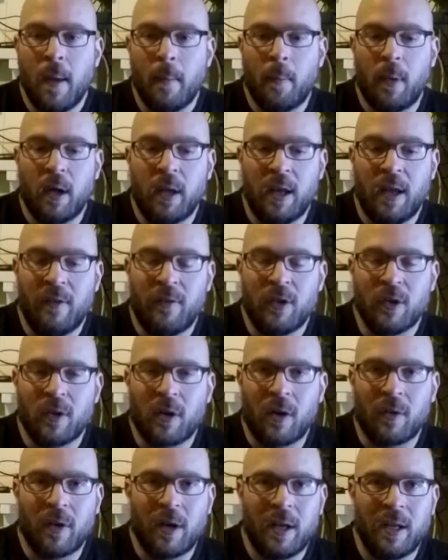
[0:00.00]
but if you're
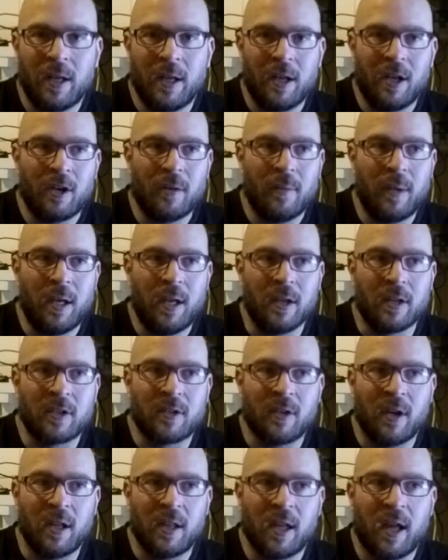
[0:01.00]
already an intermediate
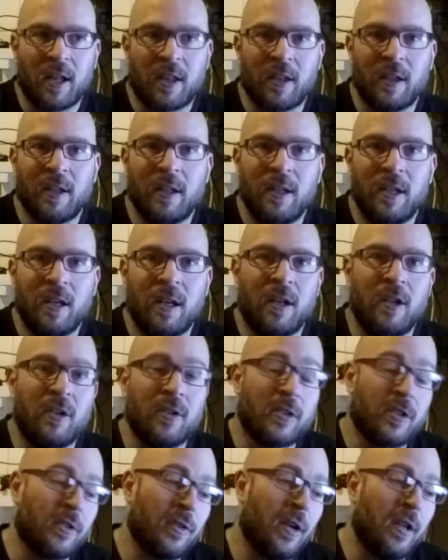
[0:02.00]
strength athlete,
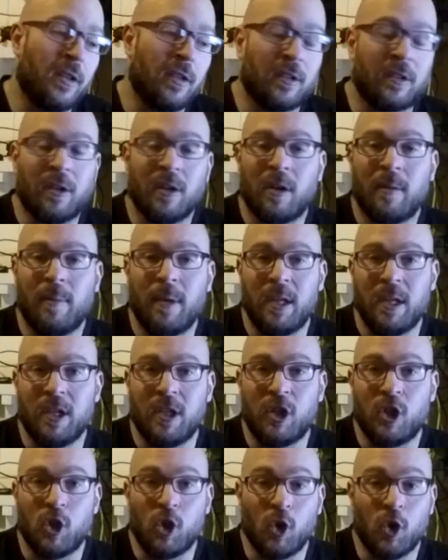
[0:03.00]
your strength is going to be
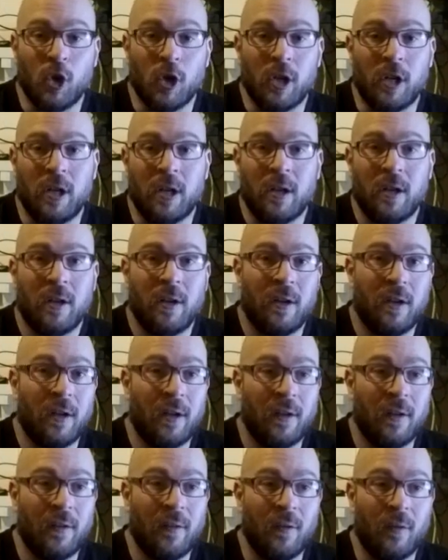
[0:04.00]
good
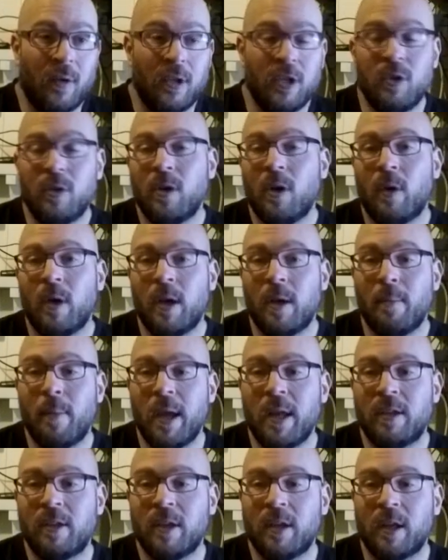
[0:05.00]
when you go into
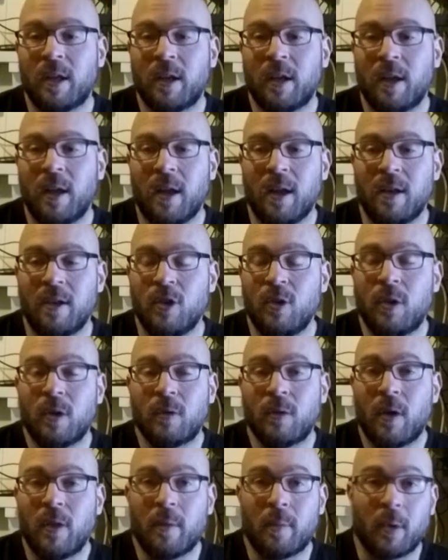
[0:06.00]
basic, and you could
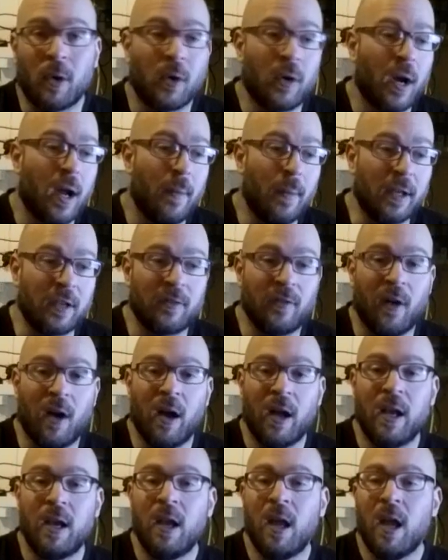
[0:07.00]
run the program, it's
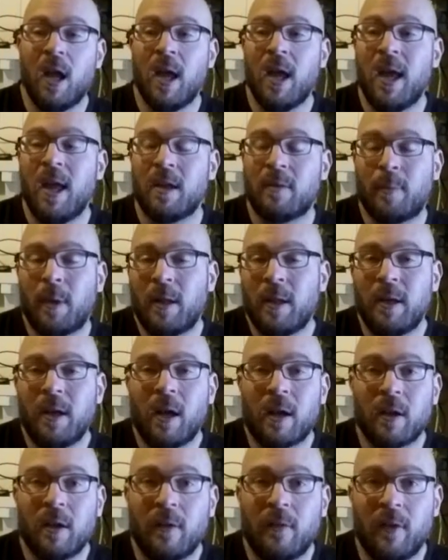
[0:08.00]
fine. probably
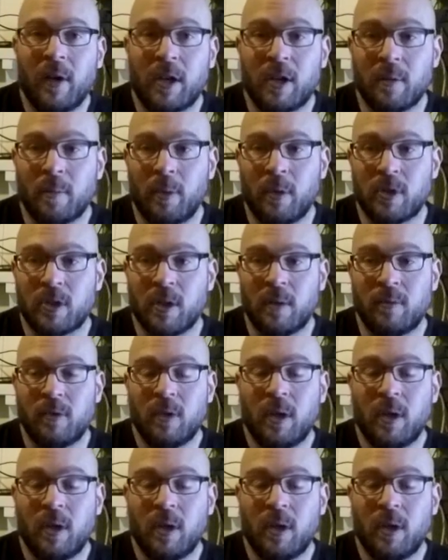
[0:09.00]
not going to affect your push-ups. You